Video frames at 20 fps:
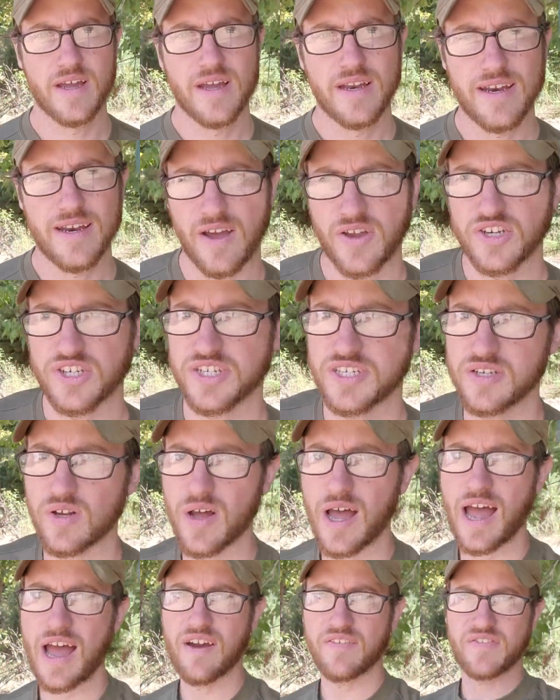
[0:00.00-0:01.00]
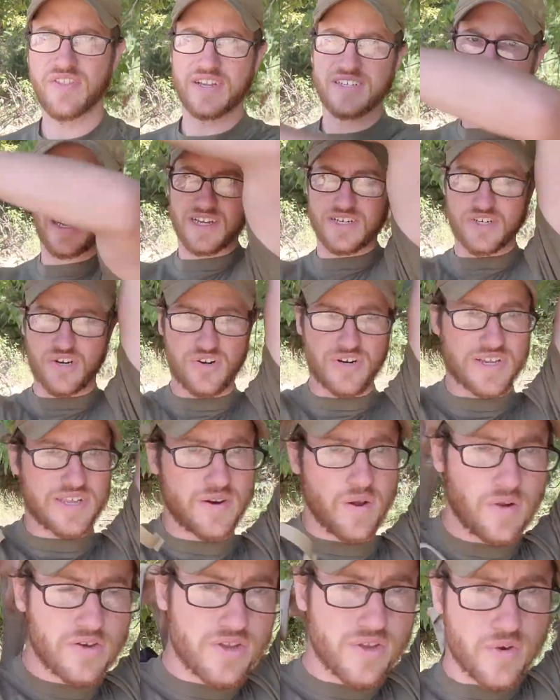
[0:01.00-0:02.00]
Now, you should still have things like a tourniquet
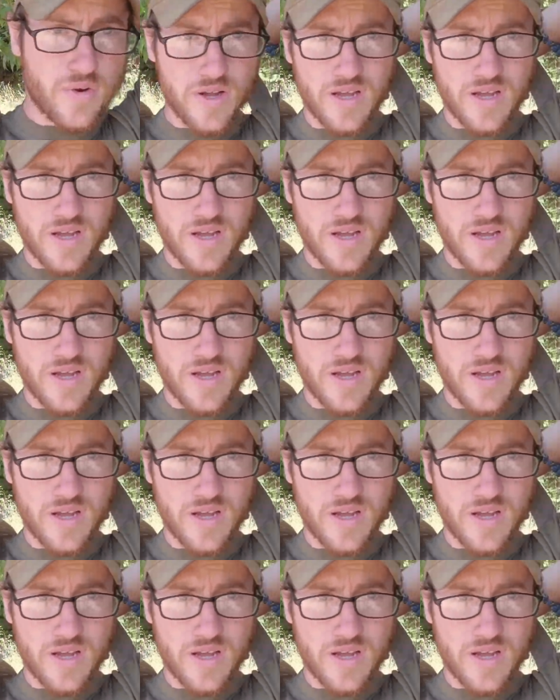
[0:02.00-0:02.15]
on you,